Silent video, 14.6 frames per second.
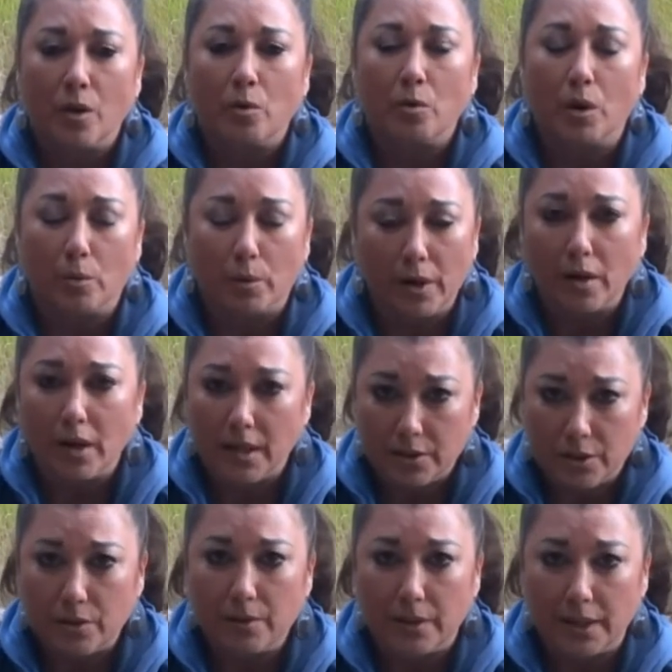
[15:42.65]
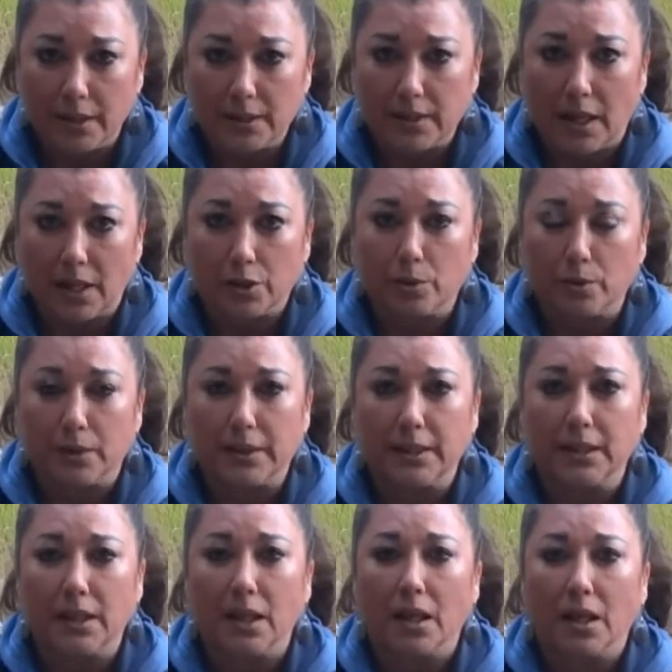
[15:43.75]
What we are entering is
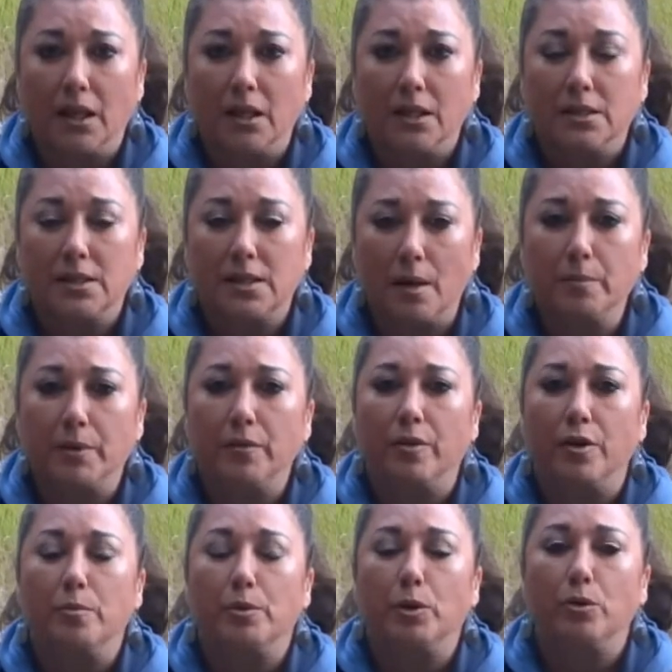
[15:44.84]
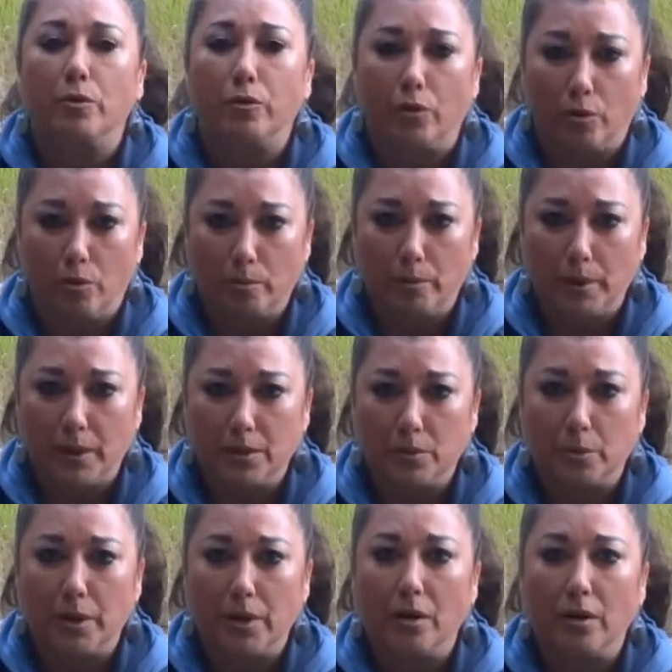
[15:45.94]
actually something very beautiful, because
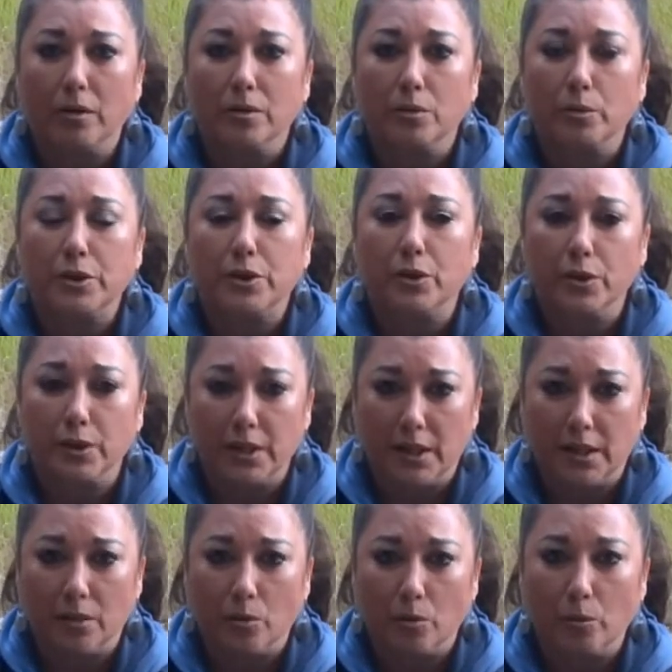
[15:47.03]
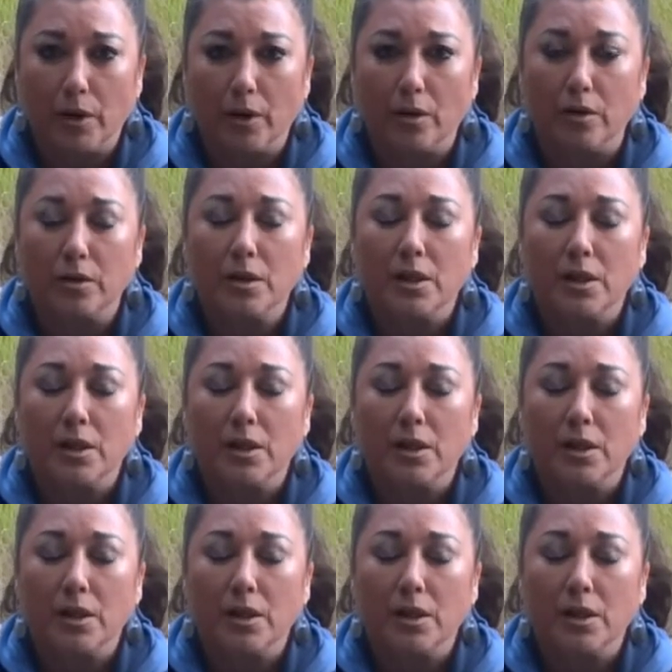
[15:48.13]
we are returning. We are